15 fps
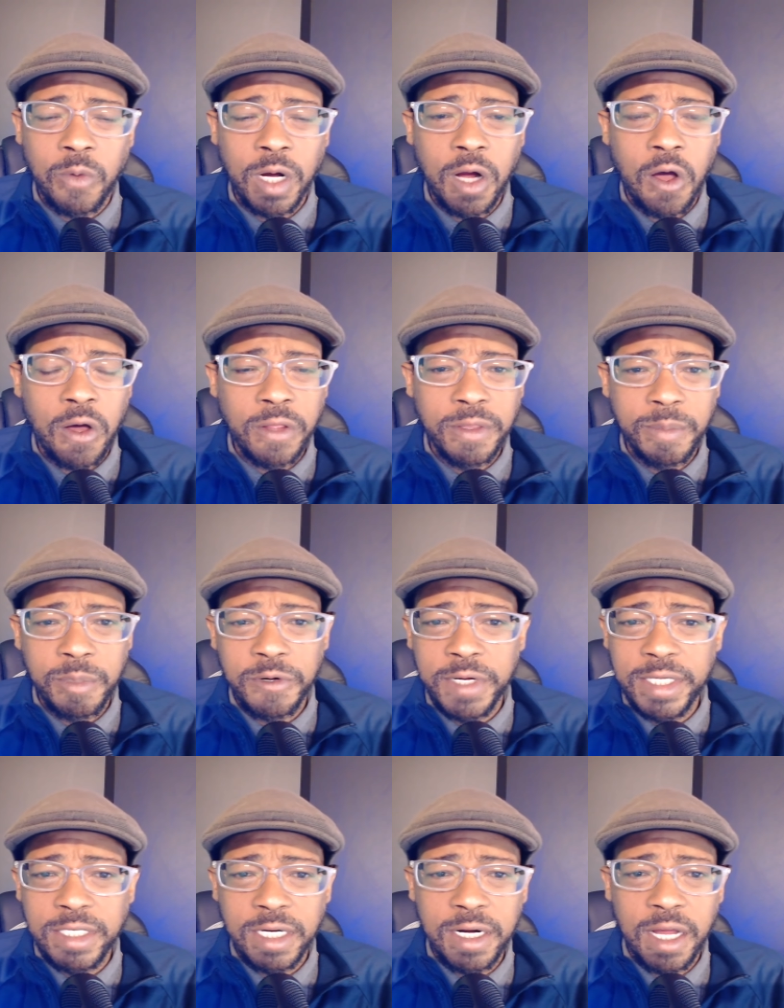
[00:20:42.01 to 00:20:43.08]
One called The
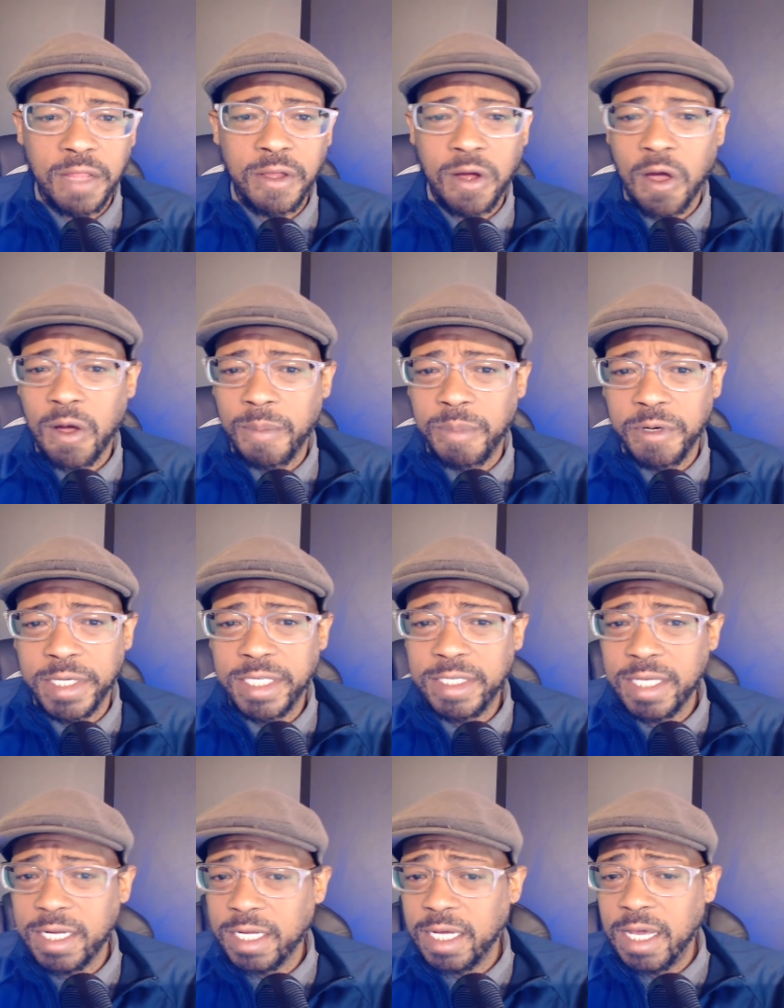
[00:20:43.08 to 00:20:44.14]
Bridge and another called Bridge
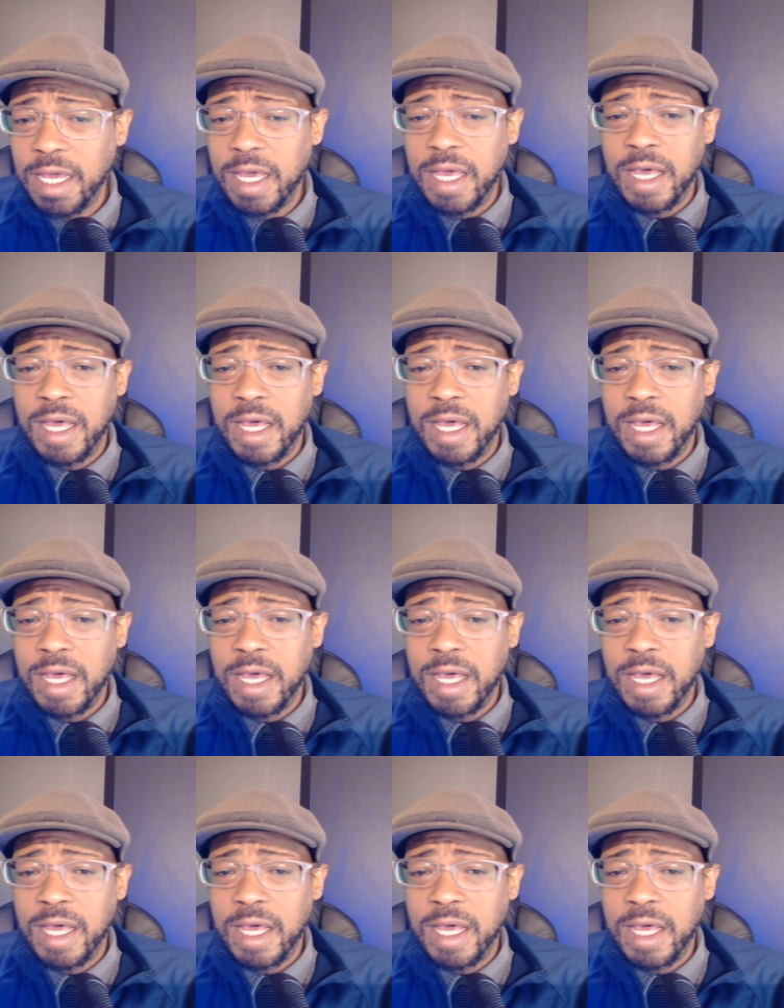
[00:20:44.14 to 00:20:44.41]
City.